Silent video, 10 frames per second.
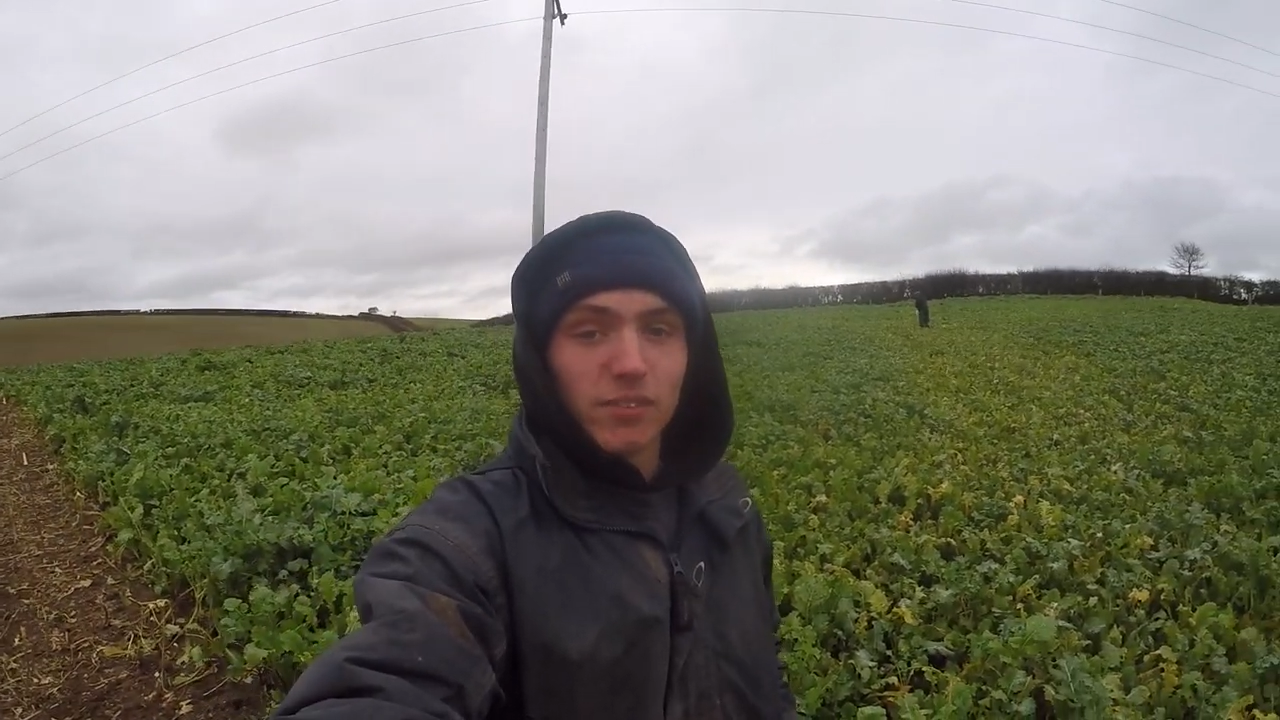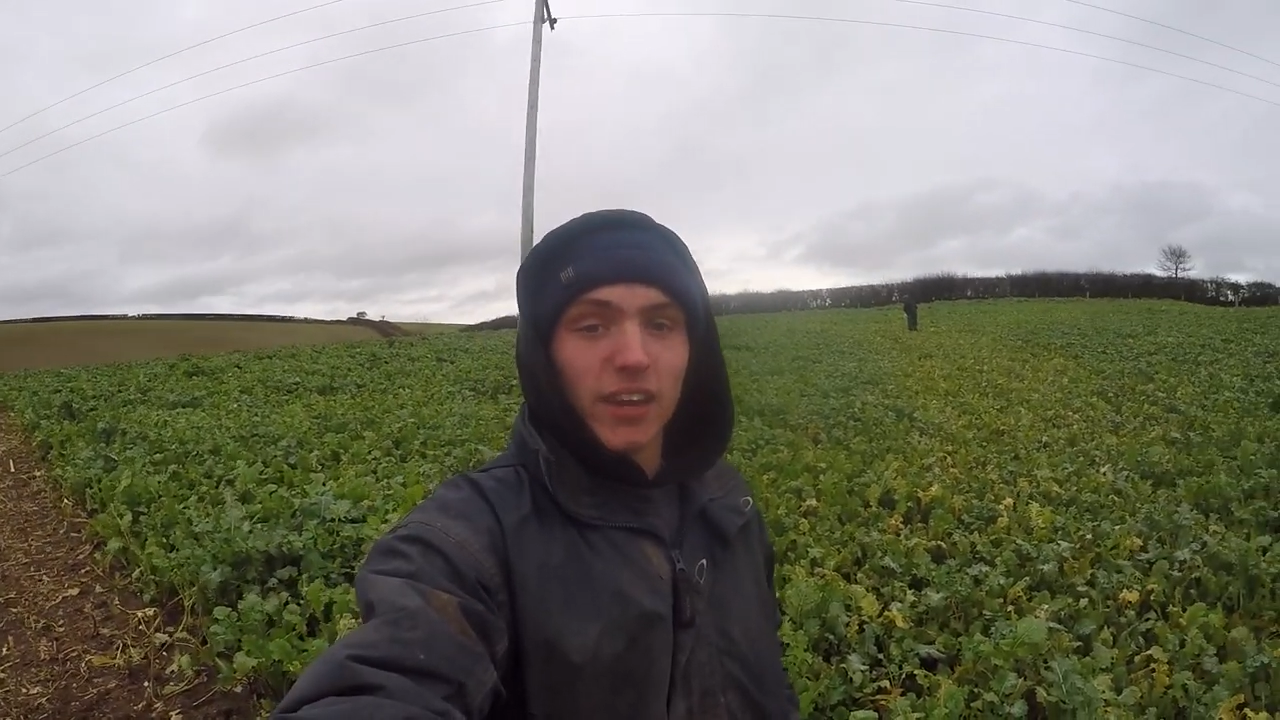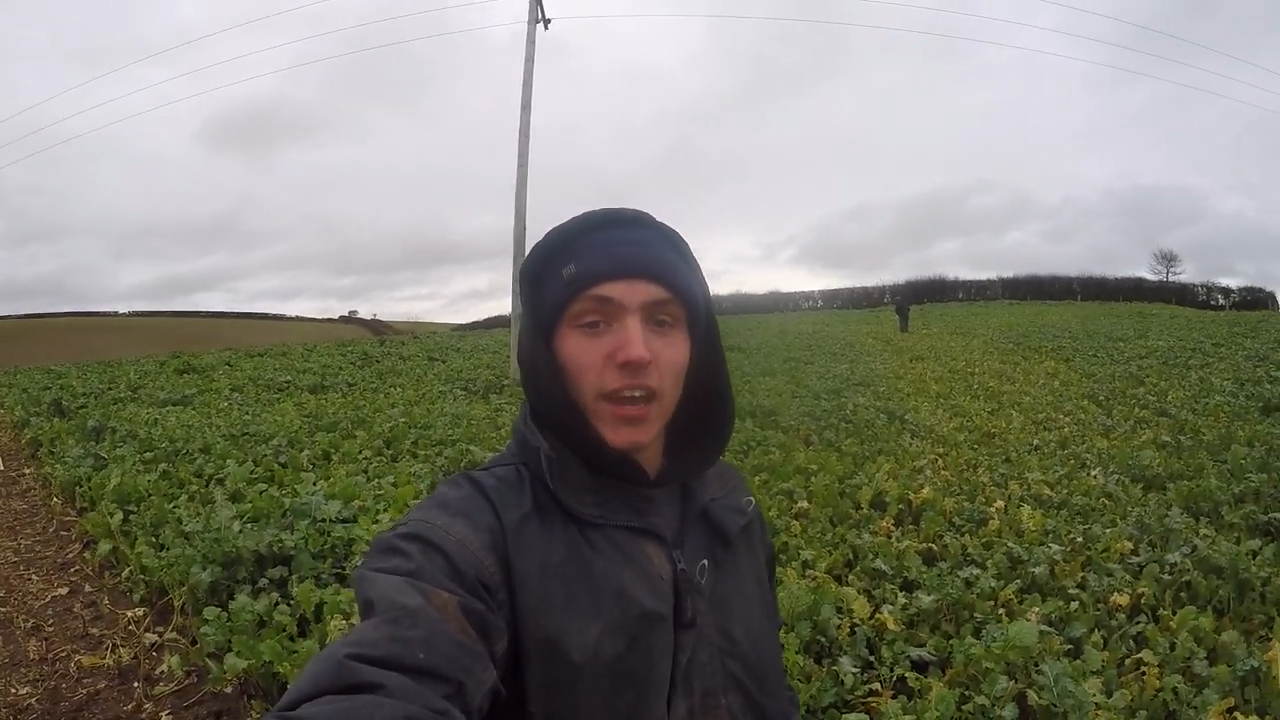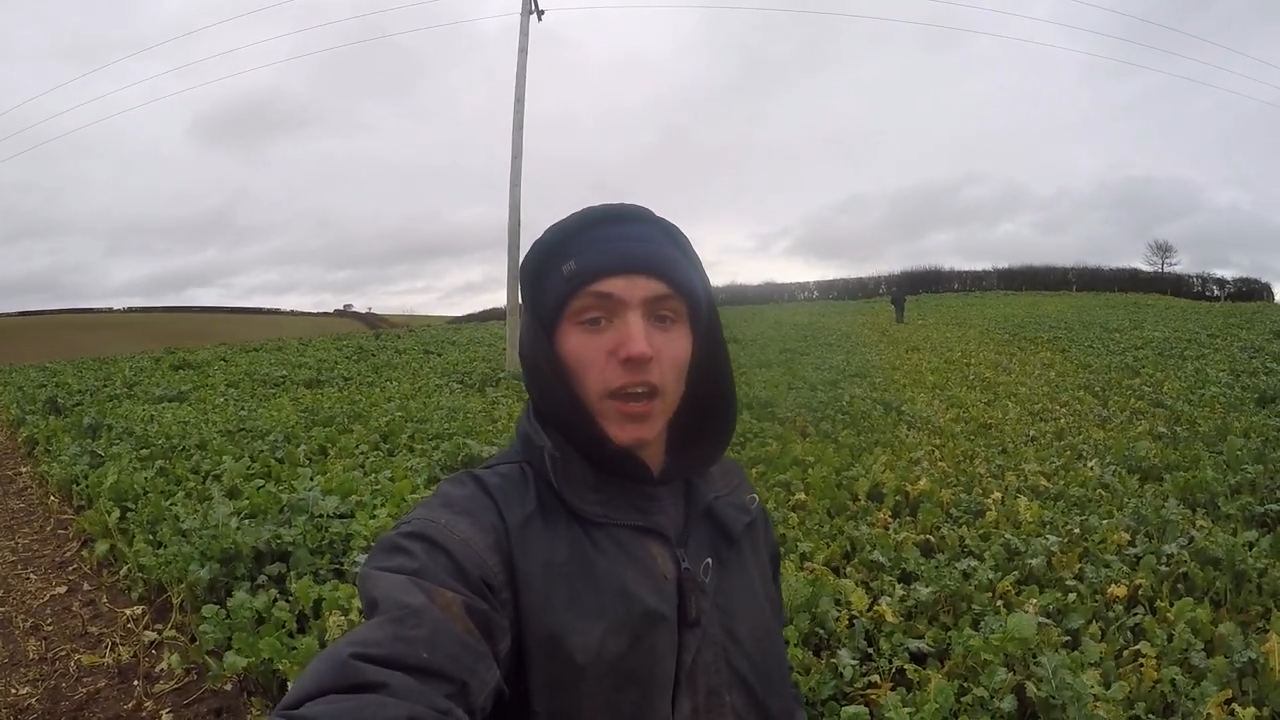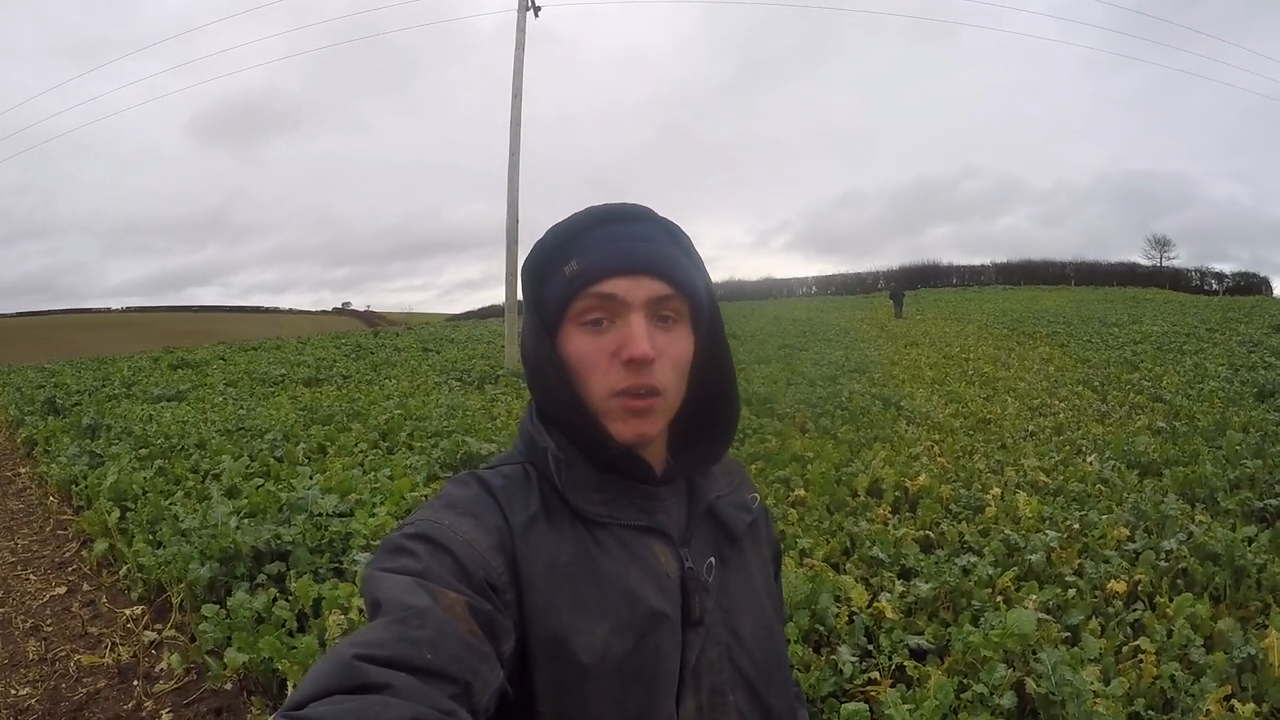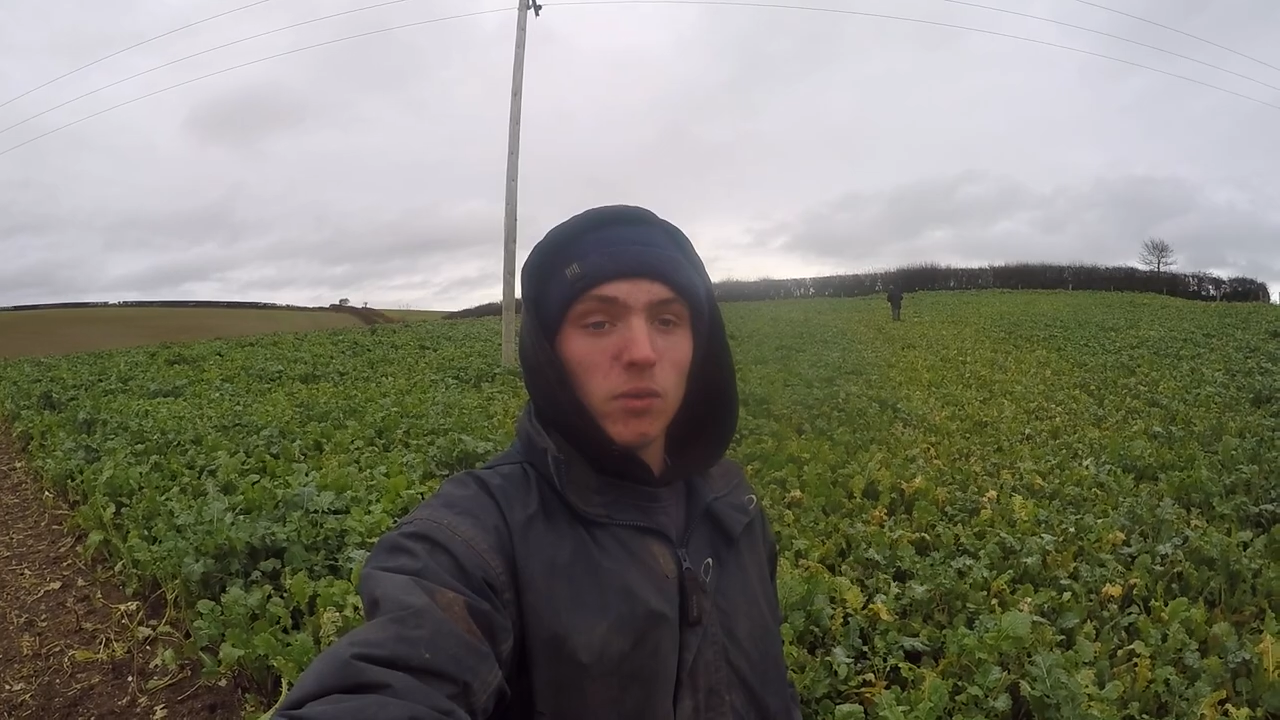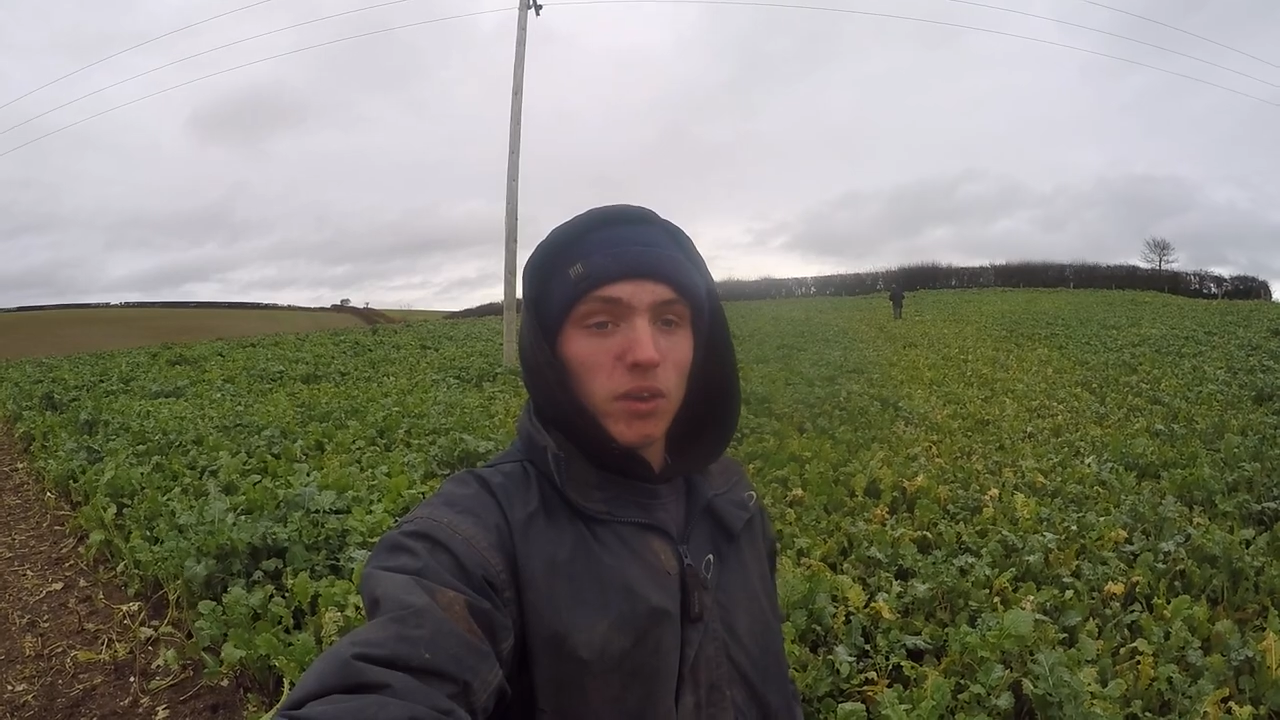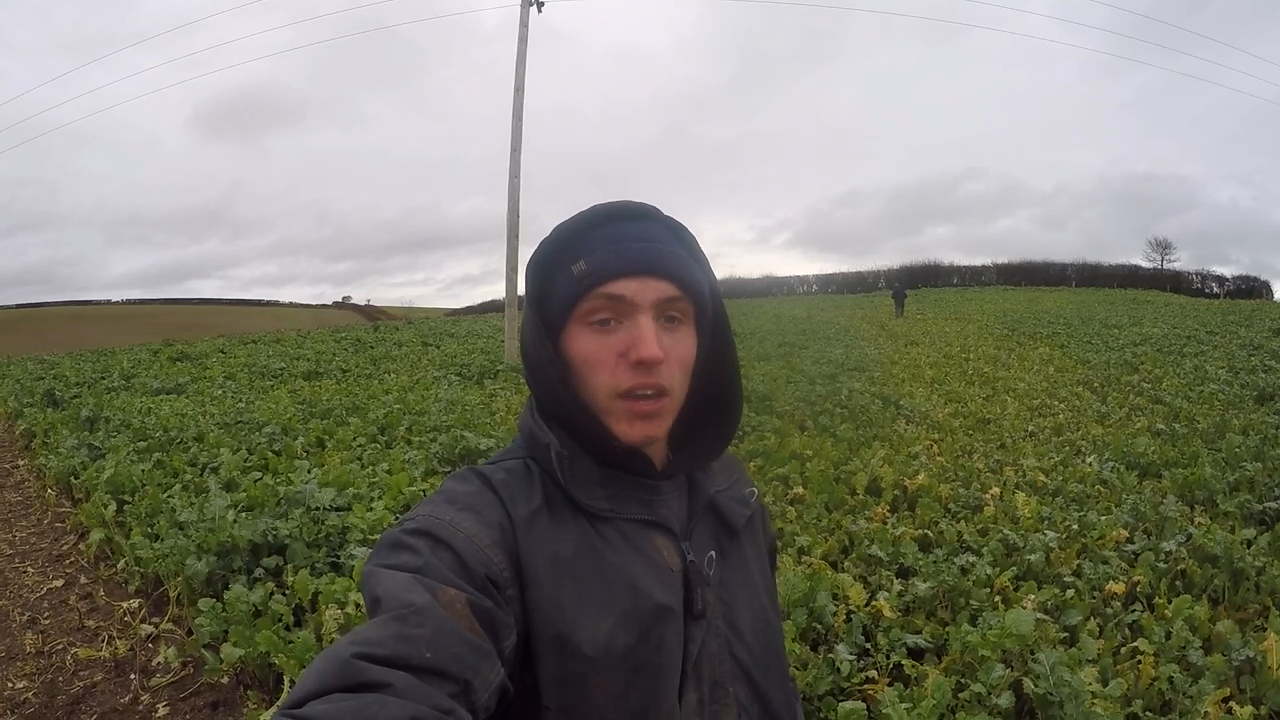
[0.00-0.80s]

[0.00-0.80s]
video,